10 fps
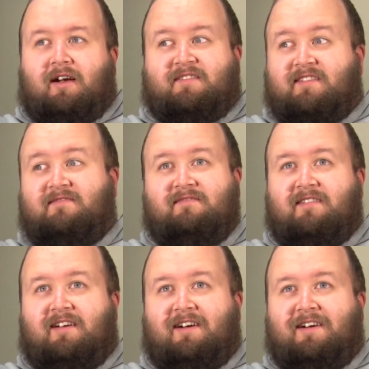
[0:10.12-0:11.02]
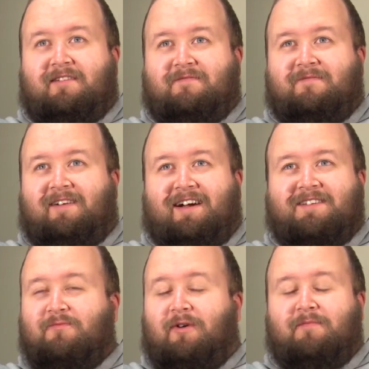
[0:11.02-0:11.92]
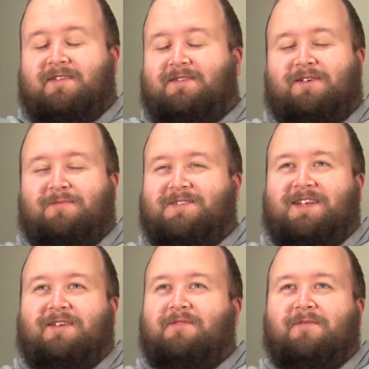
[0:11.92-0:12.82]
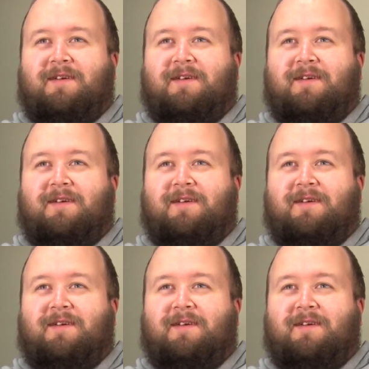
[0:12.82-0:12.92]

I didn't. I didn't want to become a stand-up